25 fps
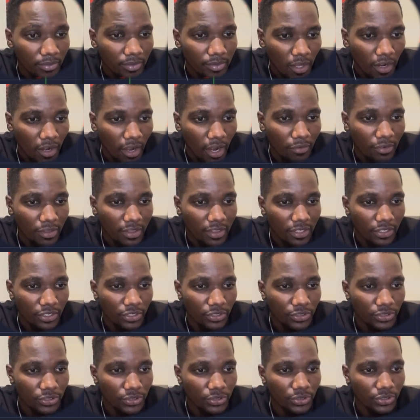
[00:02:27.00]
Everything you
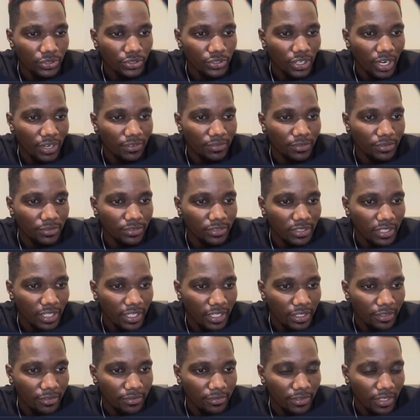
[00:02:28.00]
do, you have to
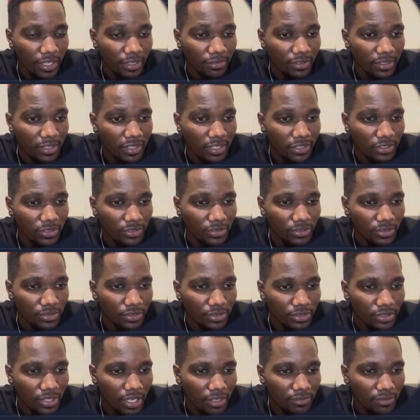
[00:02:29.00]
save. Everything you do,
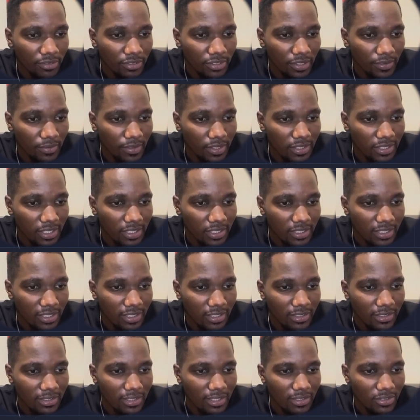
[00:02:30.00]
you have to save the
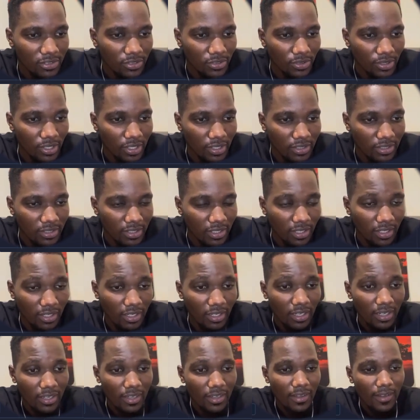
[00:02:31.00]
settings so that
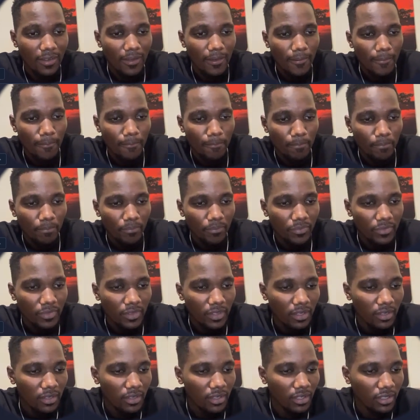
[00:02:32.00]

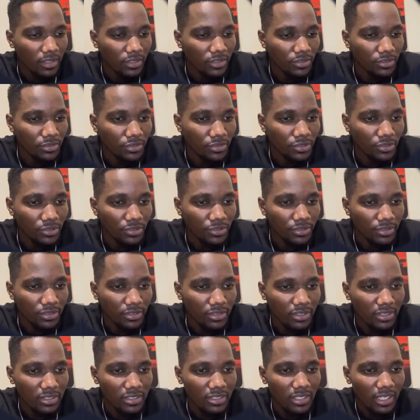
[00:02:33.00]
you
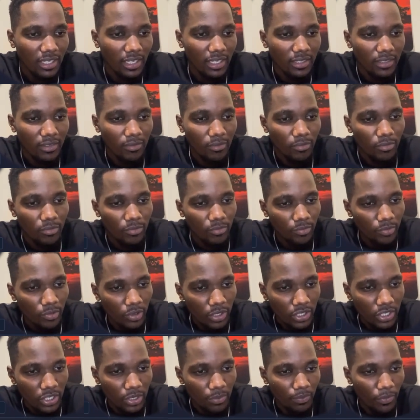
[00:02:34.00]
don't
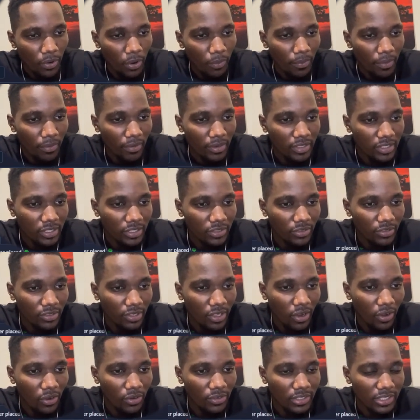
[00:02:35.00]
keep operating on
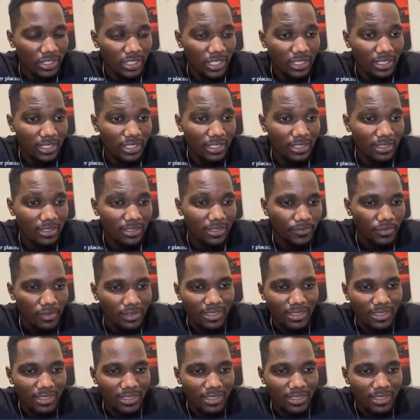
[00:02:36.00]
the old settings.